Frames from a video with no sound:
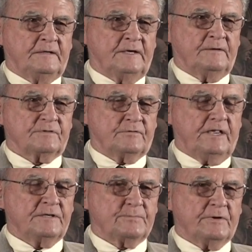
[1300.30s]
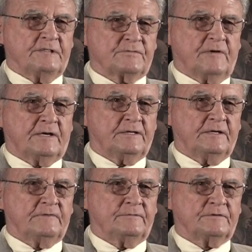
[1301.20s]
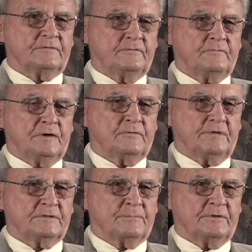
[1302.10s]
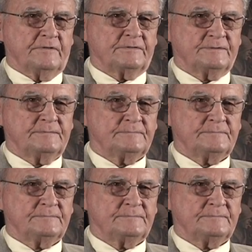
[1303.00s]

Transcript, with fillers: Yeah, it was a great experience, frankly. It was a wonderful experience.